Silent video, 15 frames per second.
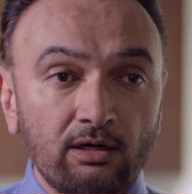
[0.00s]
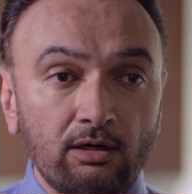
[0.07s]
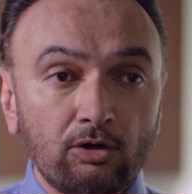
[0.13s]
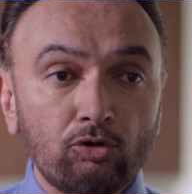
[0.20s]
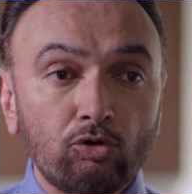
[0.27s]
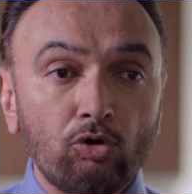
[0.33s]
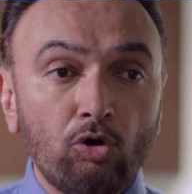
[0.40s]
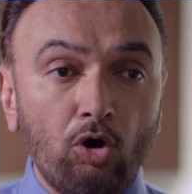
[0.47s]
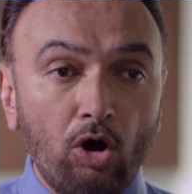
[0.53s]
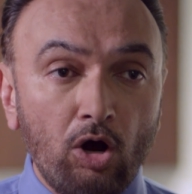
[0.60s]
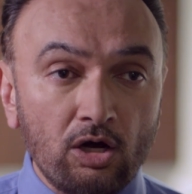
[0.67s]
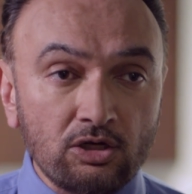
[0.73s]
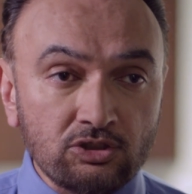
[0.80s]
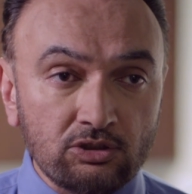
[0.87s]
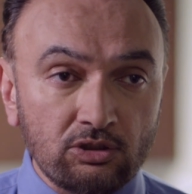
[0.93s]
our
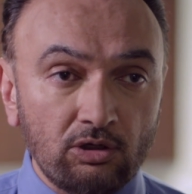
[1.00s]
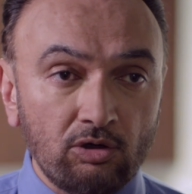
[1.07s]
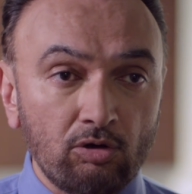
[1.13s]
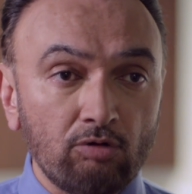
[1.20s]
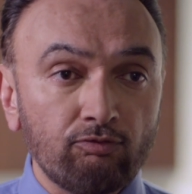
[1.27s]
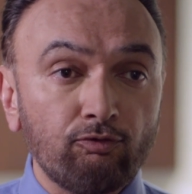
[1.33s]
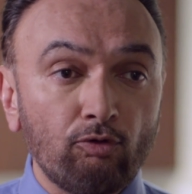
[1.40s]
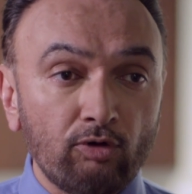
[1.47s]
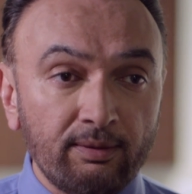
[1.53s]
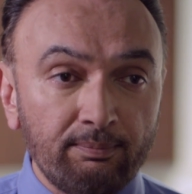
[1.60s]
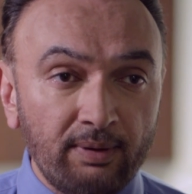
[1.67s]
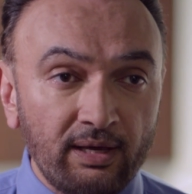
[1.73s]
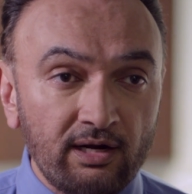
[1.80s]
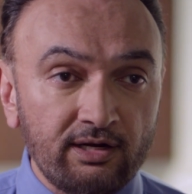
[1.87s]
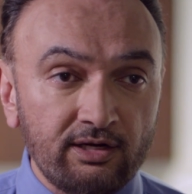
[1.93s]
cost, our
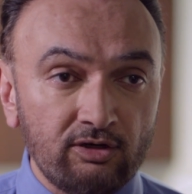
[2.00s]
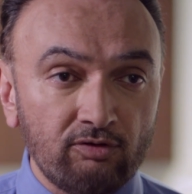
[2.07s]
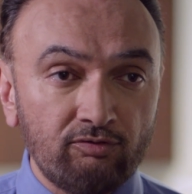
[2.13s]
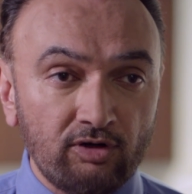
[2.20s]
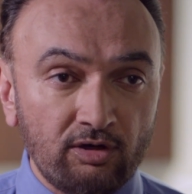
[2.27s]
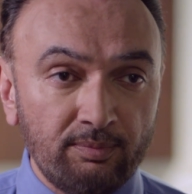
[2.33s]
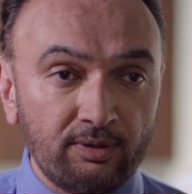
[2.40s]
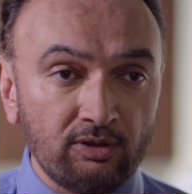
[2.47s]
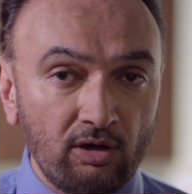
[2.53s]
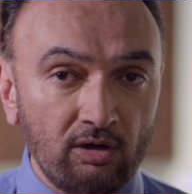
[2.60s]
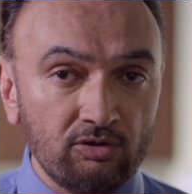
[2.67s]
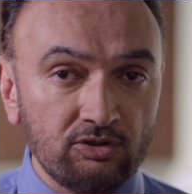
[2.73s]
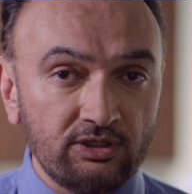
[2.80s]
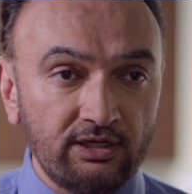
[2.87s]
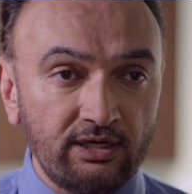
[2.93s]
affordability of
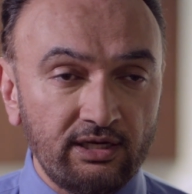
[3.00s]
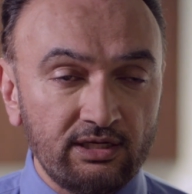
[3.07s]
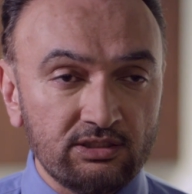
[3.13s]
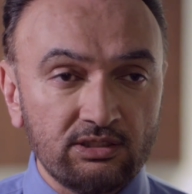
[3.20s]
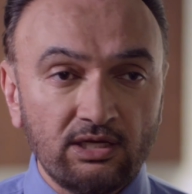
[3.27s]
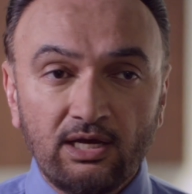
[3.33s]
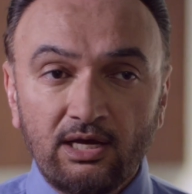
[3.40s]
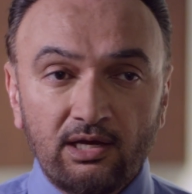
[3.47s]
dermatology is,